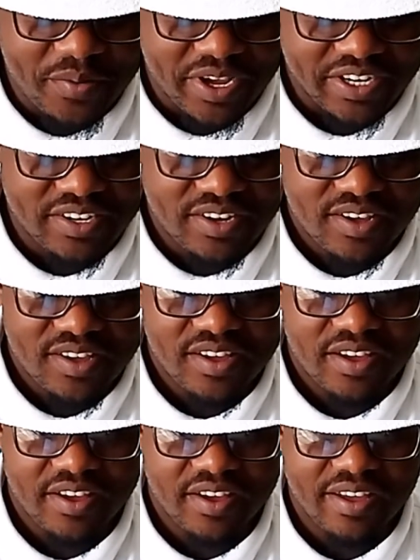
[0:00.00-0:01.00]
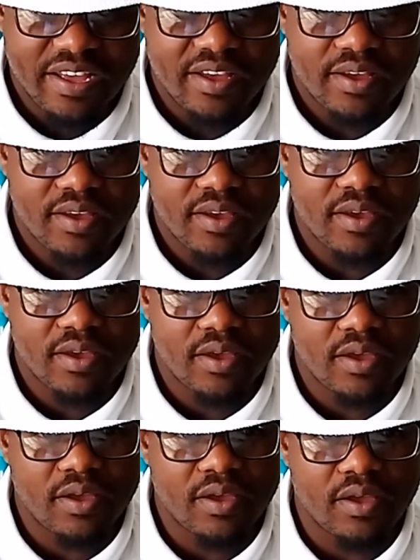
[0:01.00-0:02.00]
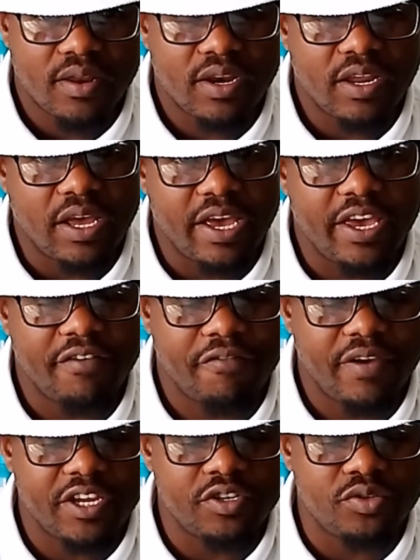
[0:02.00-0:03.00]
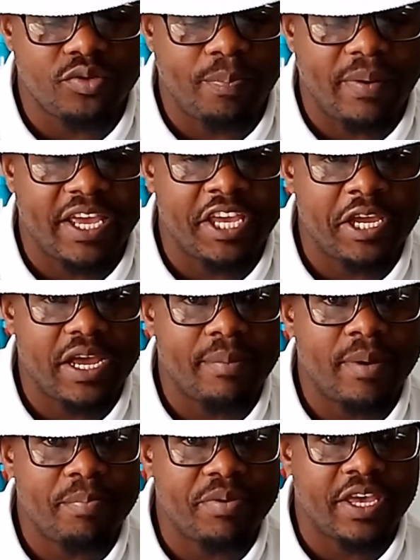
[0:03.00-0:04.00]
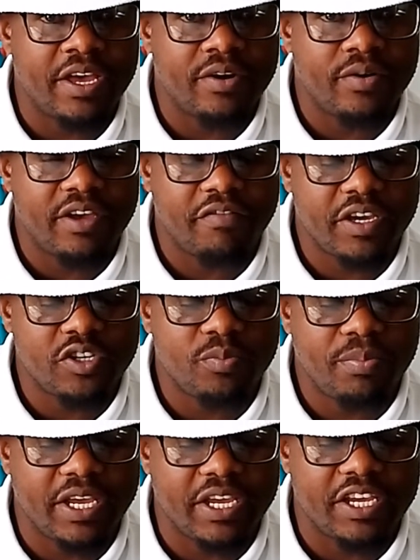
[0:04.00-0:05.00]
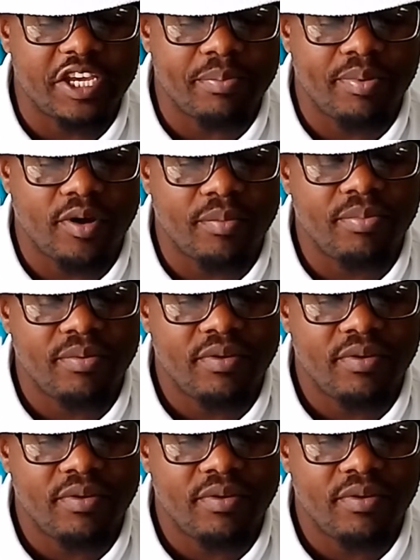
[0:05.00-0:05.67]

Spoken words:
one, I have heard you playing amapiano, I've heard you playing hip hop.